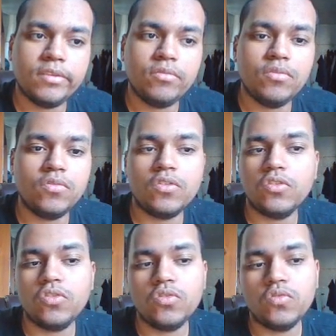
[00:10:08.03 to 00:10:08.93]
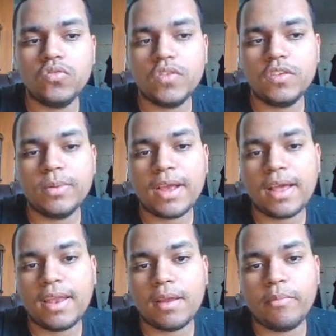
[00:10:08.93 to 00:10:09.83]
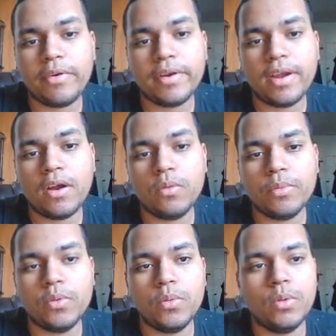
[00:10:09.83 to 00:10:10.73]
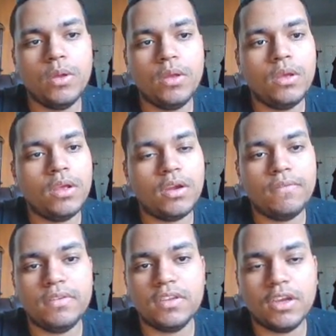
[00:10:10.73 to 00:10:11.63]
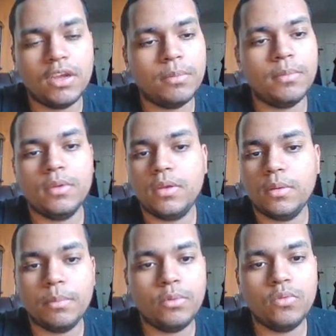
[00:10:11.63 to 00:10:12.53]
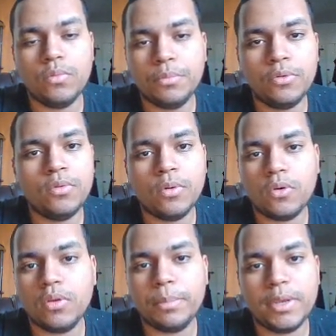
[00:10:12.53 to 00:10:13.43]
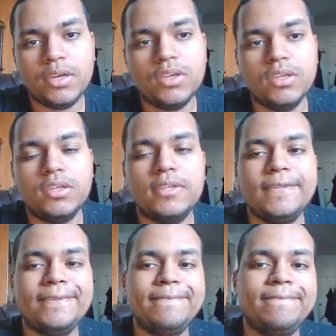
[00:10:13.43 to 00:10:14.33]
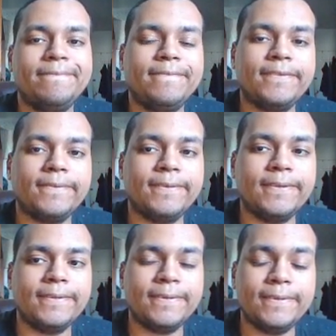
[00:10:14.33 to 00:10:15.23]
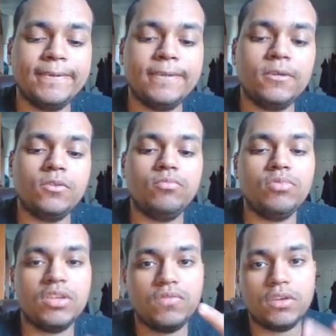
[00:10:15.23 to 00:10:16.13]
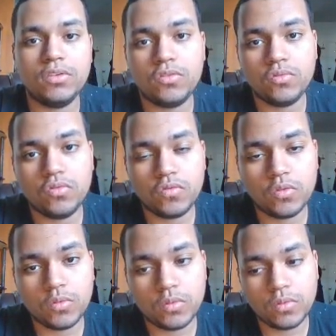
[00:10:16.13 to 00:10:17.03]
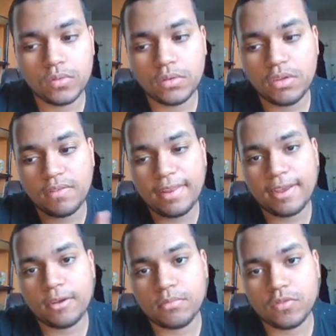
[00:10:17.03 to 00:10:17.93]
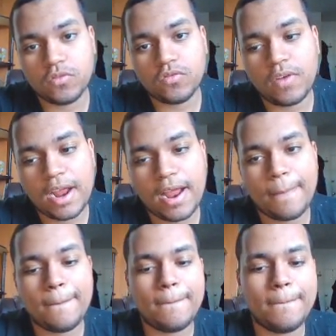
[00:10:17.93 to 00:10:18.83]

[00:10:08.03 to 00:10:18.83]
You could use Facebook Ad Library to help you every time. Boom, boom, all the pages. So yeah, hope you guys found this useful. Leave a like, comment, subscribe.